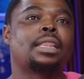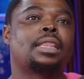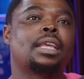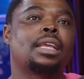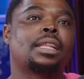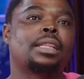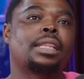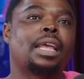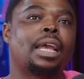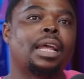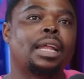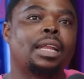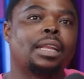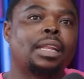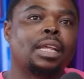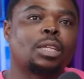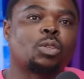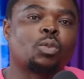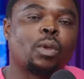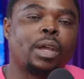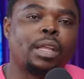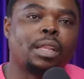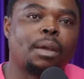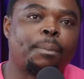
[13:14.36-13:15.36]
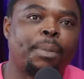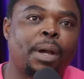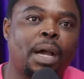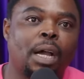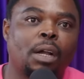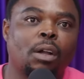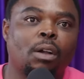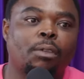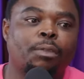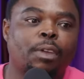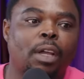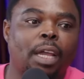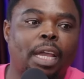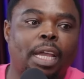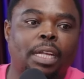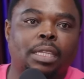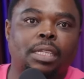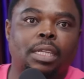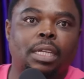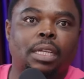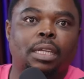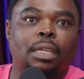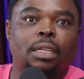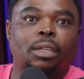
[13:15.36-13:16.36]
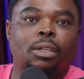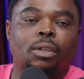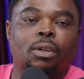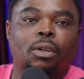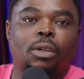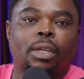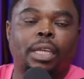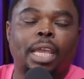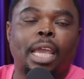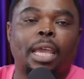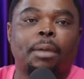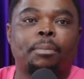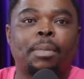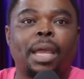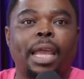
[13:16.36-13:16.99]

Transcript: I think that's where the bug of acting, you know, came.